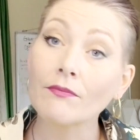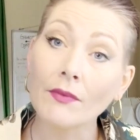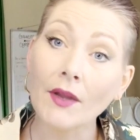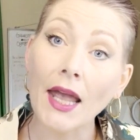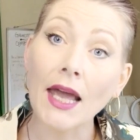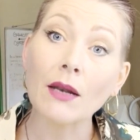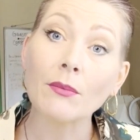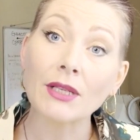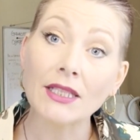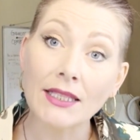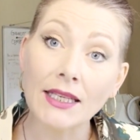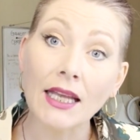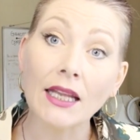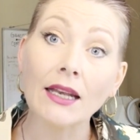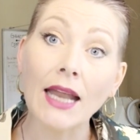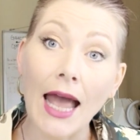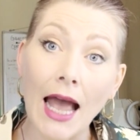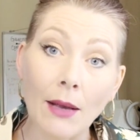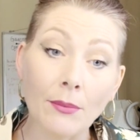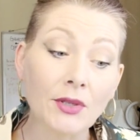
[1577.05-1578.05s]
Cannabis
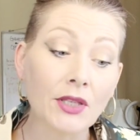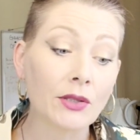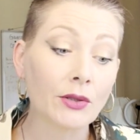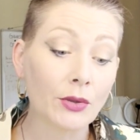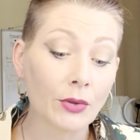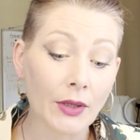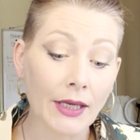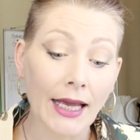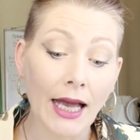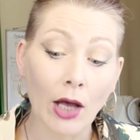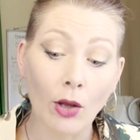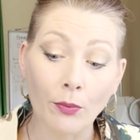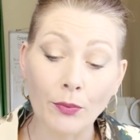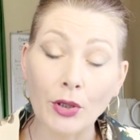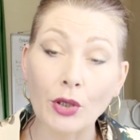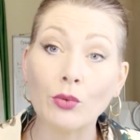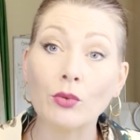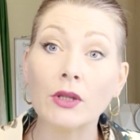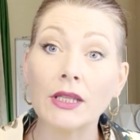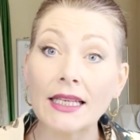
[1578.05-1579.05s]
can absolutely help
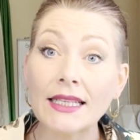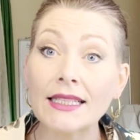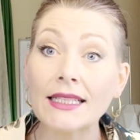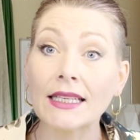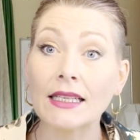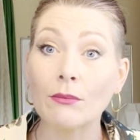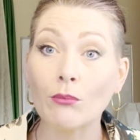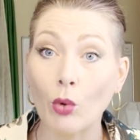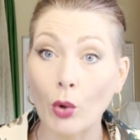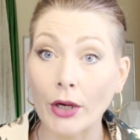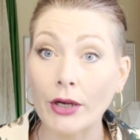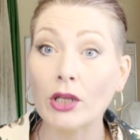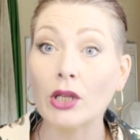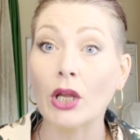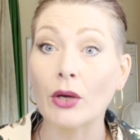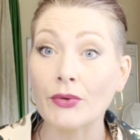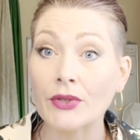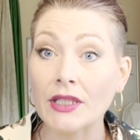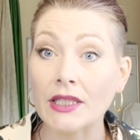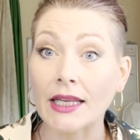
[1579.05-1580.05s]
you listen more
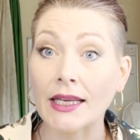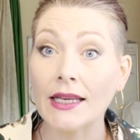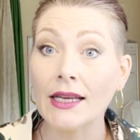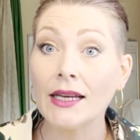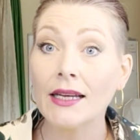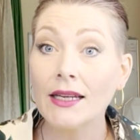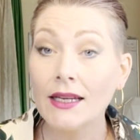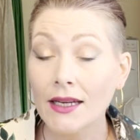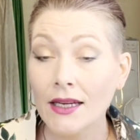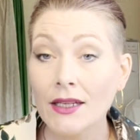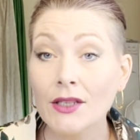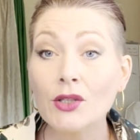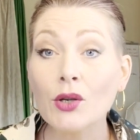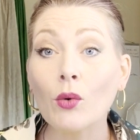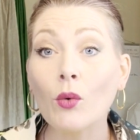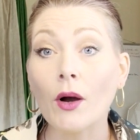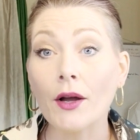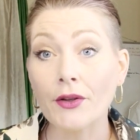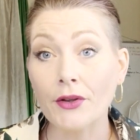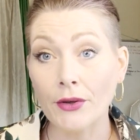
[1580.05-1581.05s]
closely to
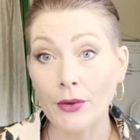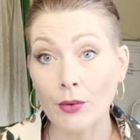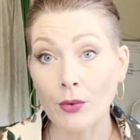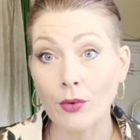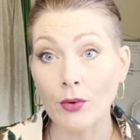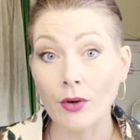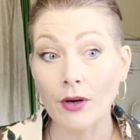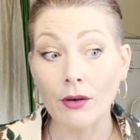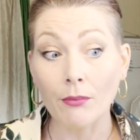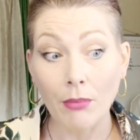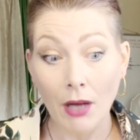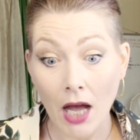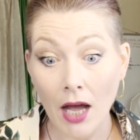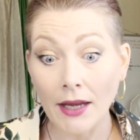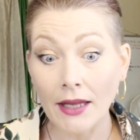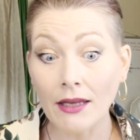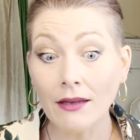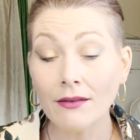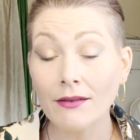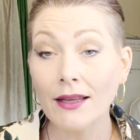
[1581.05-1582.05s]
what your
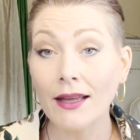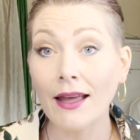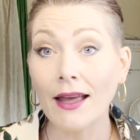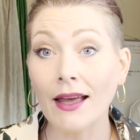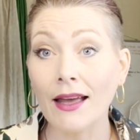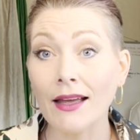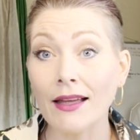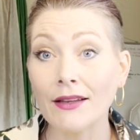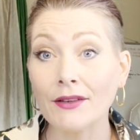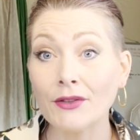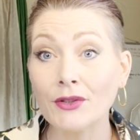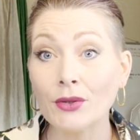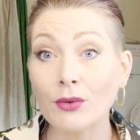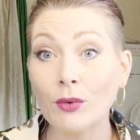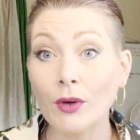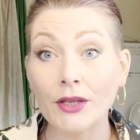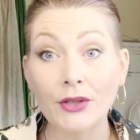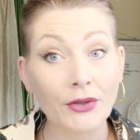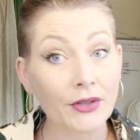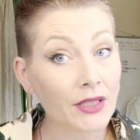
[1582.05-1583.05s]
body and to
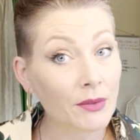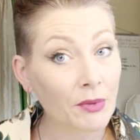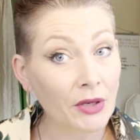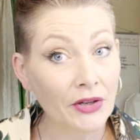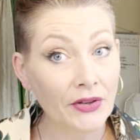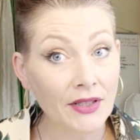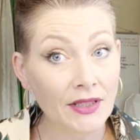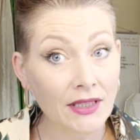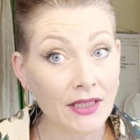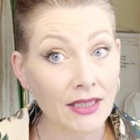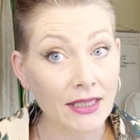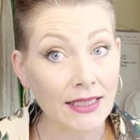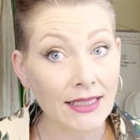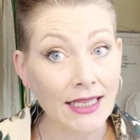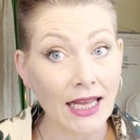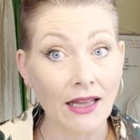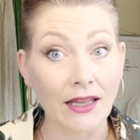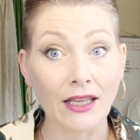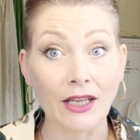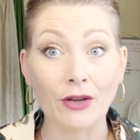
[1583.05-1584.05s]
what your experience is
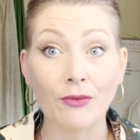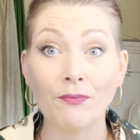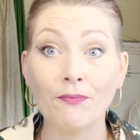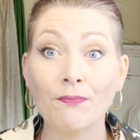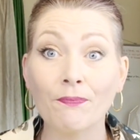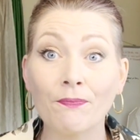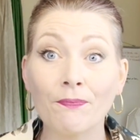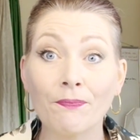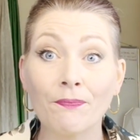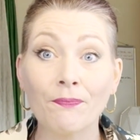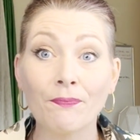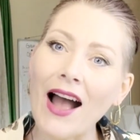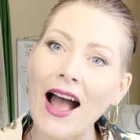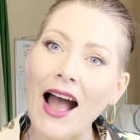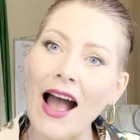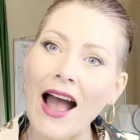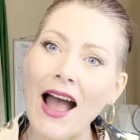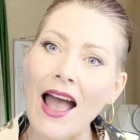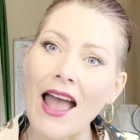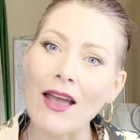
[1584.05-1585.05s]
telling you.
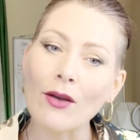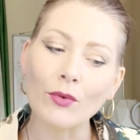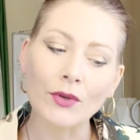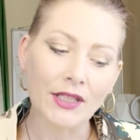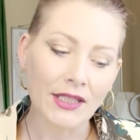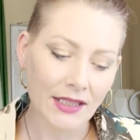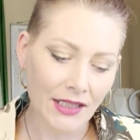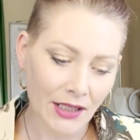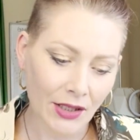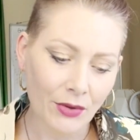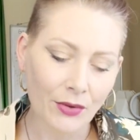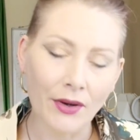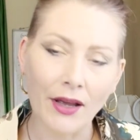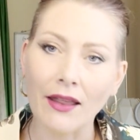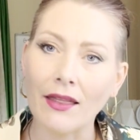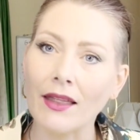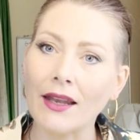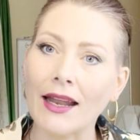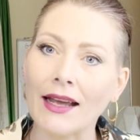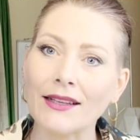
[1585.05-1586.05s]
I will see you
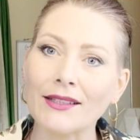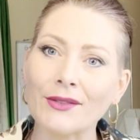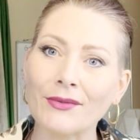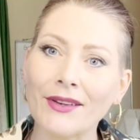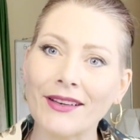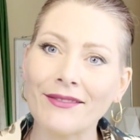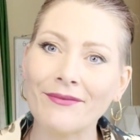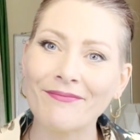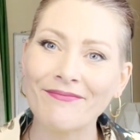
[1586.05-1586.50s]
in the next one.